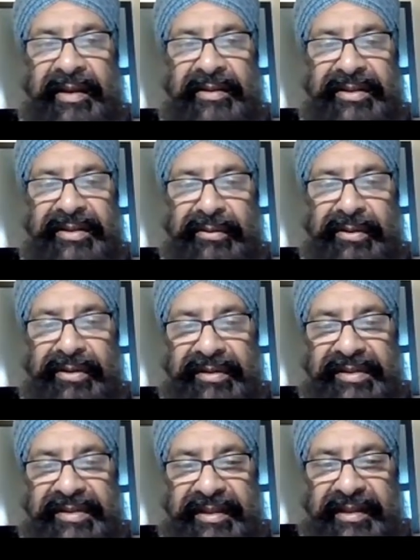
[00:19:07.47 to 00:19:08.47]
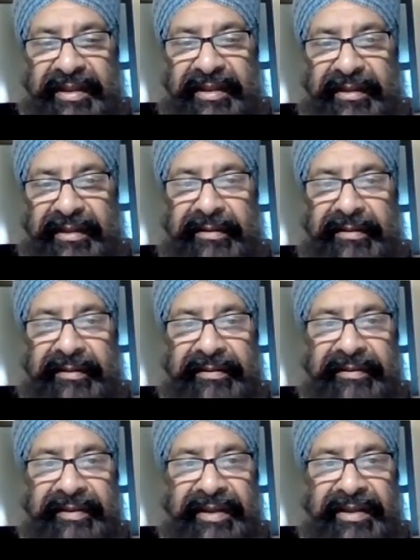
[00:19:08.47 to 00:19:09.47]
So you can see here
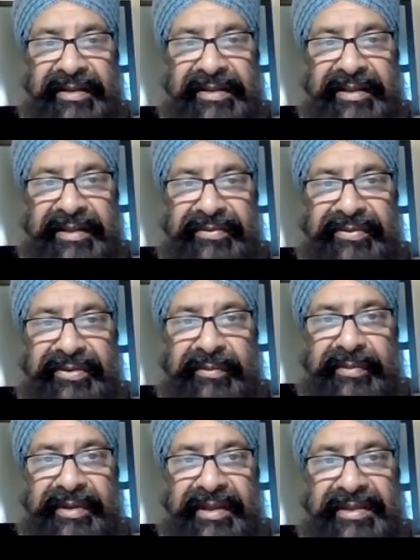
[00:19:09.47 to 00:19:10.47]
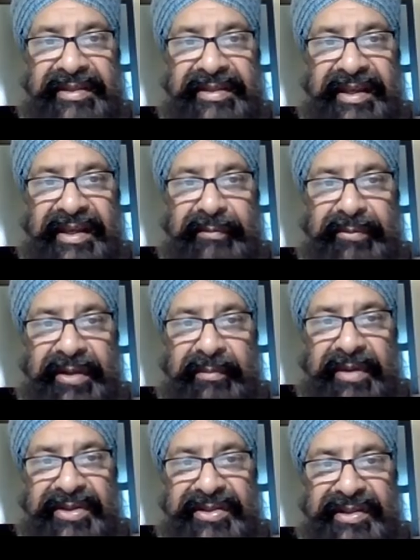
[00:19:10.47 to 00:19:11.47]
that from the scan, we can
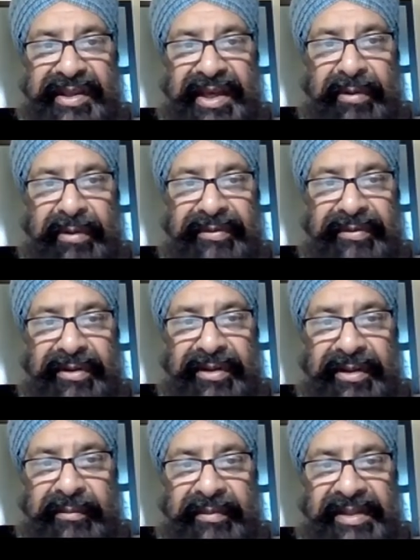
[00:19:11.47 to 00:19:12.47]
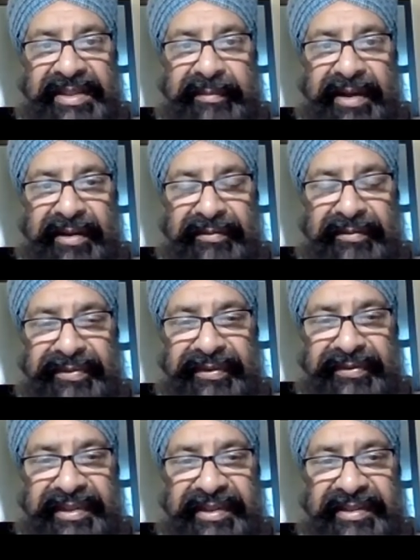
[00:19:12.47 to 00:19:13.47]
measure the airway volume. It's about
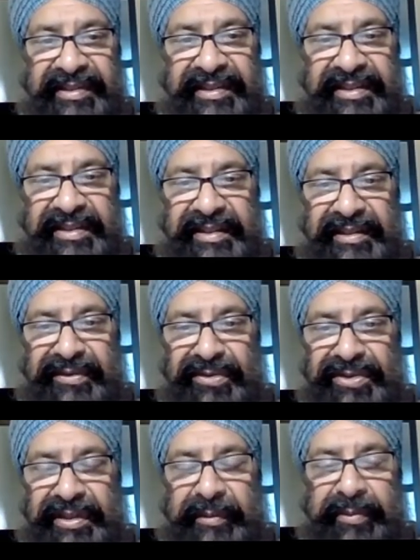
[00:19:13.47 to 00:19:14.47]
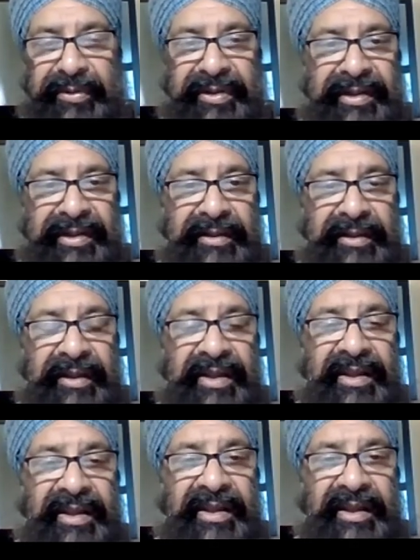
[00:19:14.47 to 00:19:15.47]
15 cc,
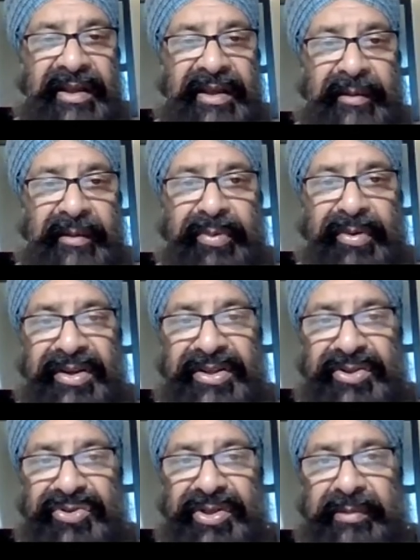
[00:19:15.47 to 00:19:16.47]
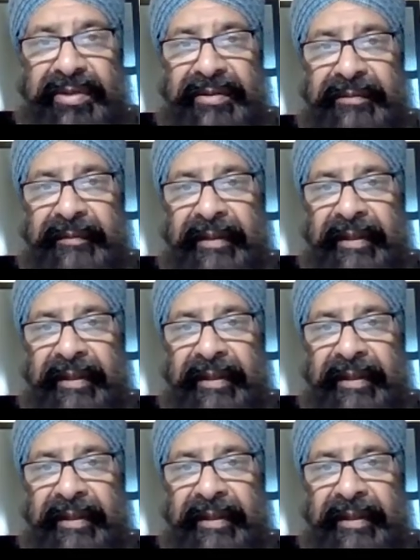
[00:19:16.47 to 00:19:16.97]
14.9 prior to treatment.